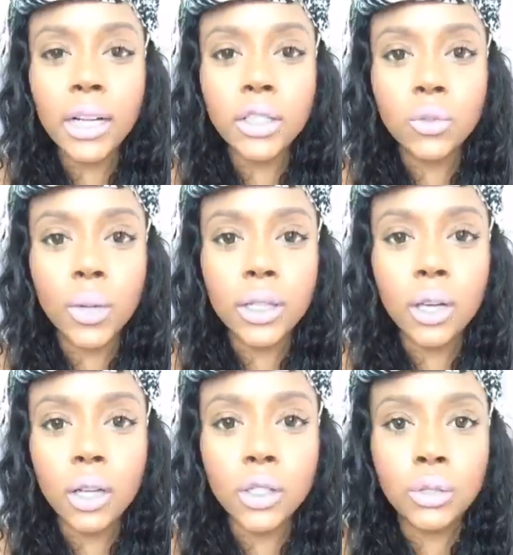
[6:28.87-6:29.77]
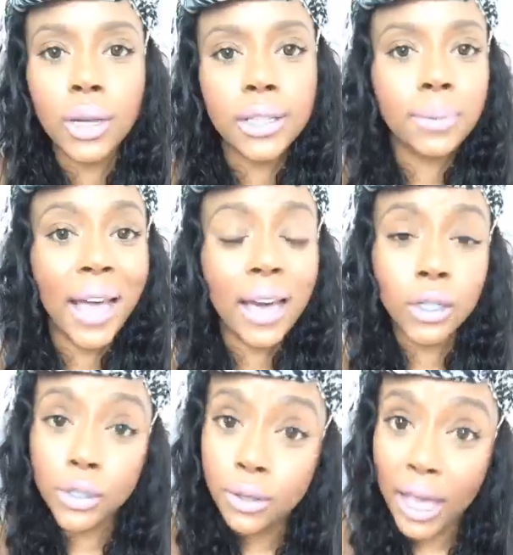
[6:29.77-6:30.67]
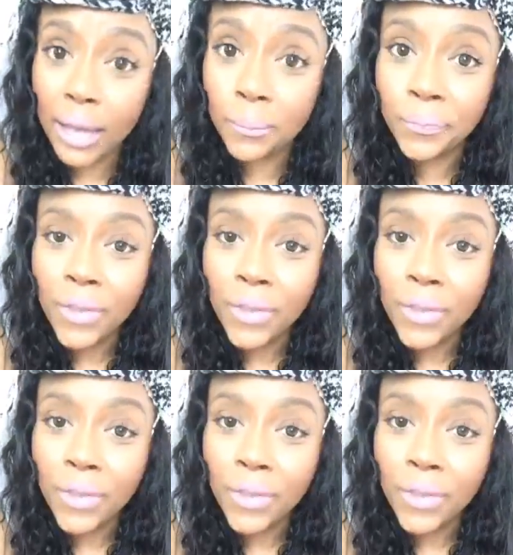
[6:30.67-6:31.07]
just want to talk to you guys about how to do that.